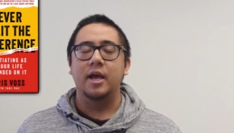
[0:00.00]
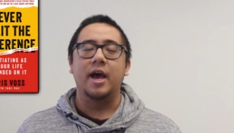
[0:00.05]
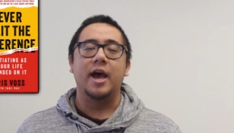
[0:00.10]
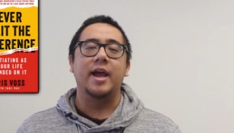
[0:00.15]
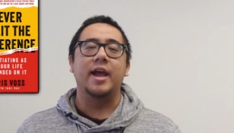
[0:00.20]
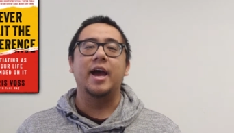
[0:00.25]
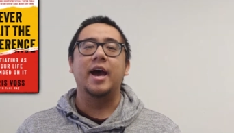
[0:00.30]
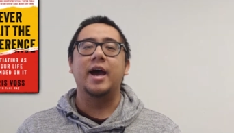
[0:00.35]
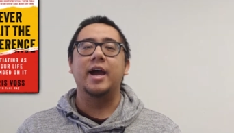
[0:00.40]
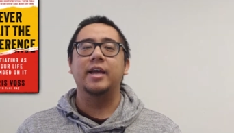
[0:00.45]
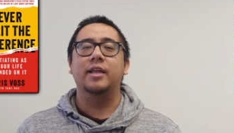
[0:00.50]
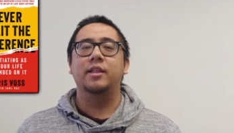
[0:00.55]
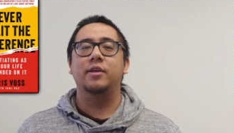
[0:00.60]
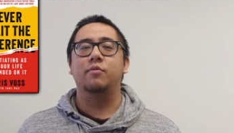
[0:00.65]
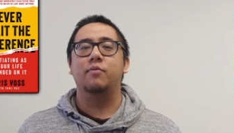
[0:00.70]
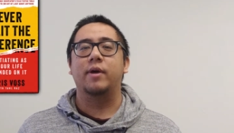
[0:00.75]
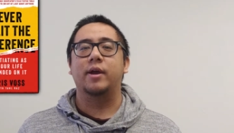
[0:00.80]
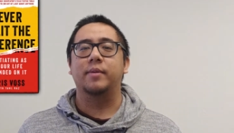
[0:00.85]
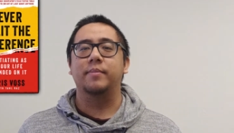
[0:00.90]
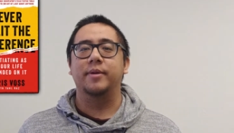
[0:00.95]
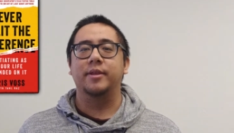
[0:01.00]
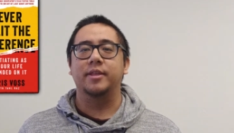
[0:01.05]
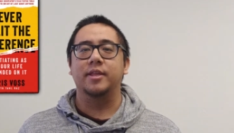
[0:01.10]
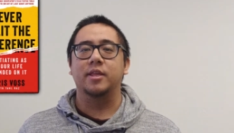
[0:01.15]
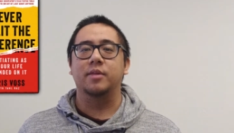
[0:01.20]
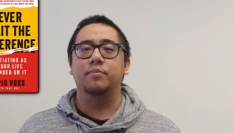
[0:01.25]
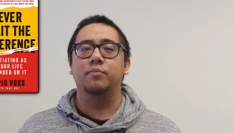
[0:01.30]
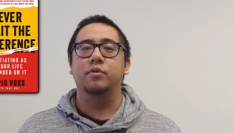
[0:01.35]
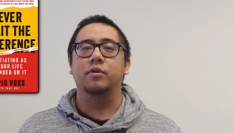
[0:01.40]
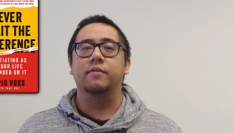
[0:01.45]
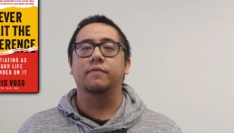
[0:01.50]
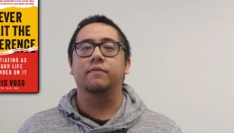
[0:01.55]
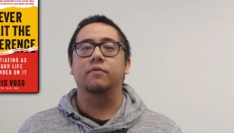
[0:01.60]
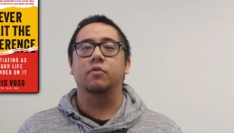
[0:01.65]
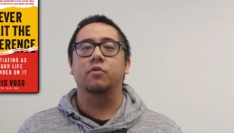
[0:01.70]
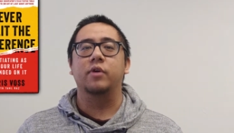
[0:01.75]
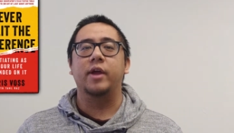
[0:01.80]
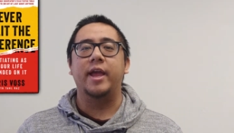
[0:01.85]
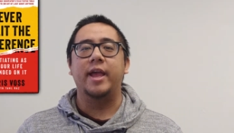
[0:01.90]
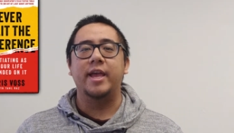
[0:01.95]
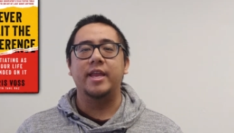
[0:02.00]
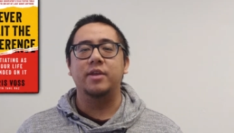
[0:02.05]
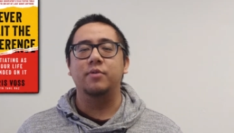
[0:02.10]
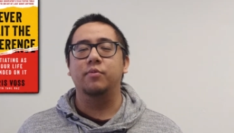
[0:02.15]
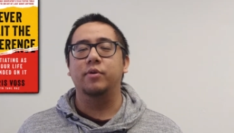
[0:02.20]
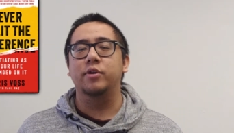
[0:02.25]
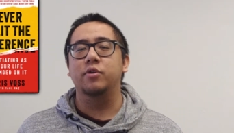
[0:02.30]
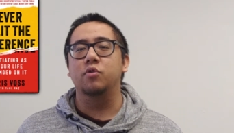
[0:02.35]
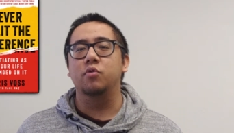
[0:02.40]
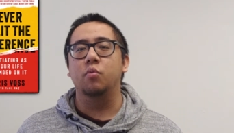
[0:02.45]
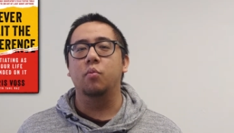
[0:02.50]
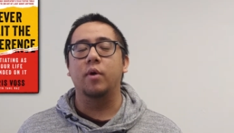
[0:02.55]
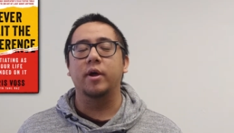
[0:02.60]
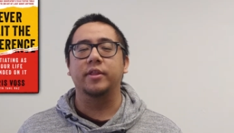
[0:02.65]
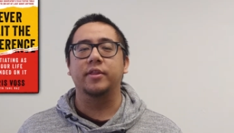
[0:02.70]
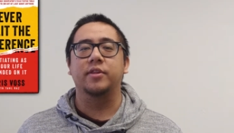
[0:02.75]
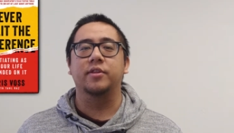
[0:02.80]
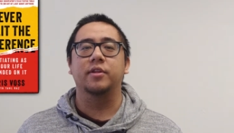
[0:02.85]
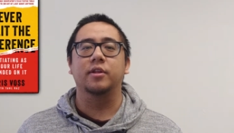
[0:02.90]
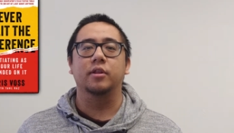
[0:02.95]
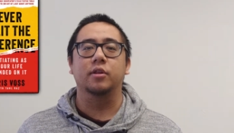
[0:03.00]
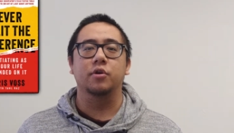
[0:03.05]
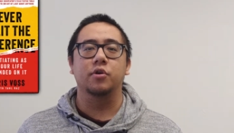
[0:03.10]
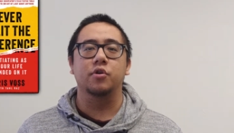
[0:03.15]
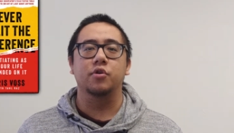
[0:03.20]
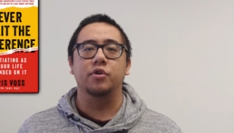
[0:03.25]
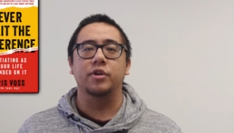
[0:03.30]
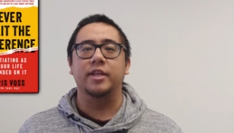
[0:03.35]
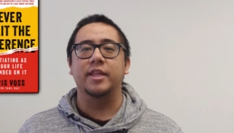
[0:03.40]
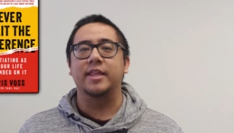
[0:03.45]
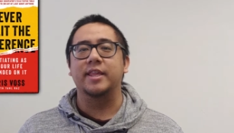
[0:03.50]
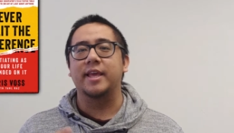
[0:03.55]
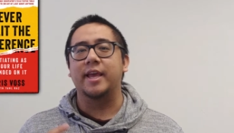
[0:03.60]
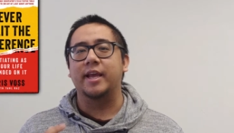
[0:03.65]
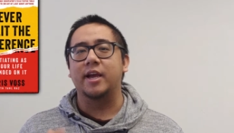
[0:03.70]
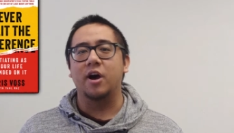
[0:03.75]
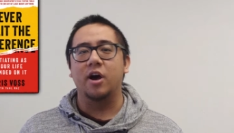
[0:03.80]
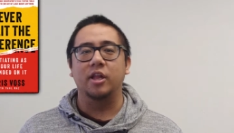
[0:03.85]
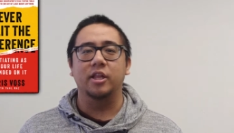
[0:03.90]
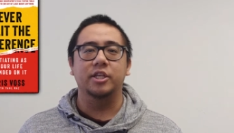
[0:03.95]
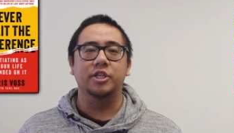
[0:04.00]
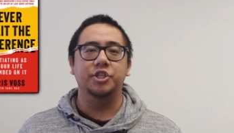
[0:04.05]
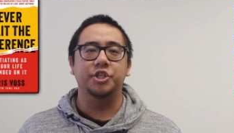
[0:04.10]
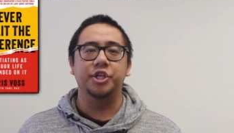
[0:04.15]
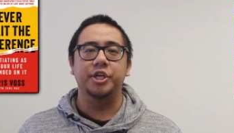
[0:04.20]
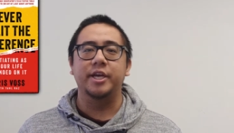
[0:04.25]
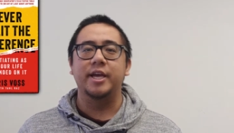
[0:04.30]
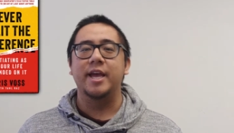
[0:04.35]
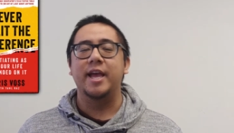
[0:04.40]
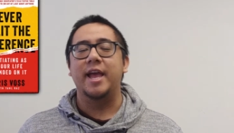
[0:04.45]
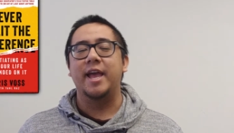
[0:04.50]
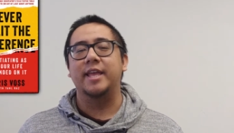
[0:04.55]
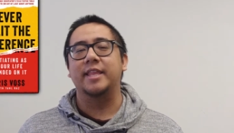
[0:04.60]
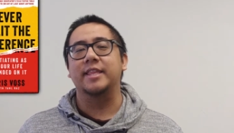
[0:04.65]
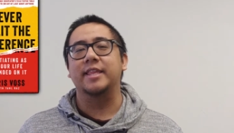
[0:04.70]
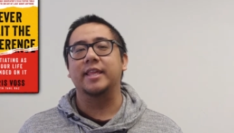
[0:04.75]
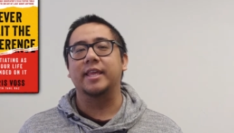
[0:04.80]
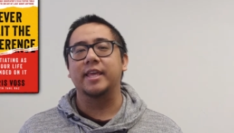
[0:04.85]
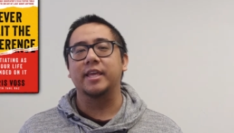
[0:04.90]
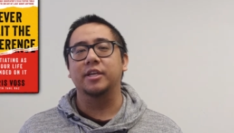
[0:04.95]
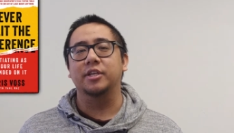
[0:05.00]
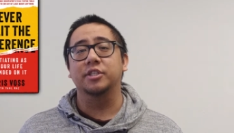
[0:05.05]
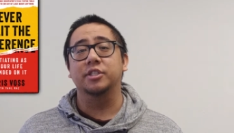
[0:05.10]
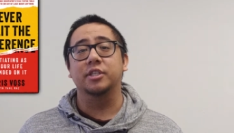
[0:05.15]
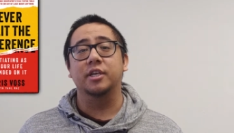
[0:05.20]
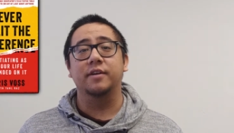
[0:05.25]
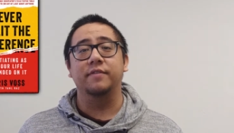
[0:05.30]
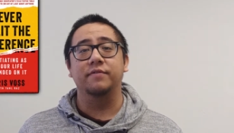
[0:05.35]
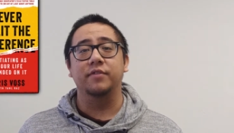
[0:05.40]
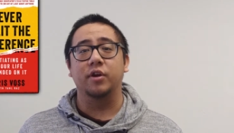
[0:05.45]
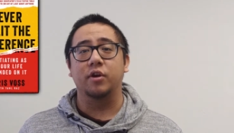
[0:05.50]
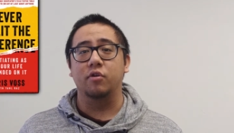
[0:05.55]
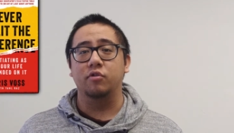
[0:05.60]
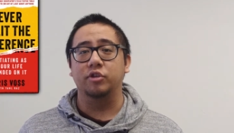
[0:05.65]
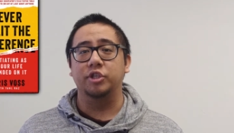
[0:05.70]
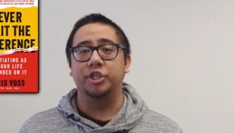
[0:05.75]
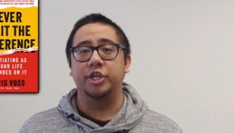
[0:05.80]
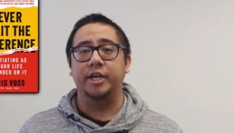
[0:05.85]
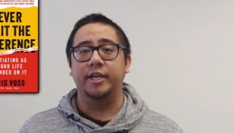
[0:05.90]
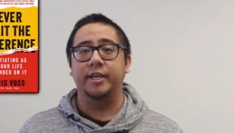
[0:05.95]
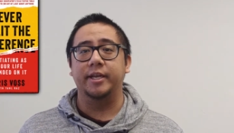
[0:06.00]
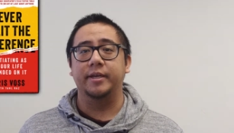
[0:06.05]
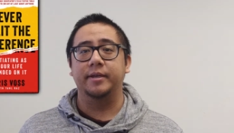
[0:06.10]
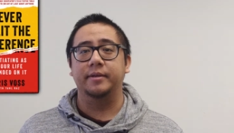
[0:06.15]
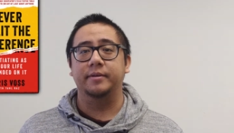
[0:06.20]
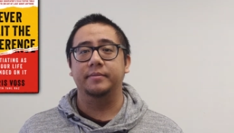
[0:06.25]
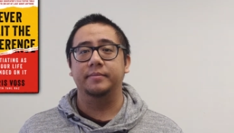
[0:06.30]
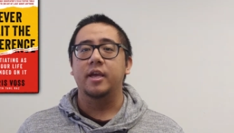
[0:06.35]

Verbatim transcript: I highly recommend this book for anyone who wants to learn the psychology and skills of negotiating.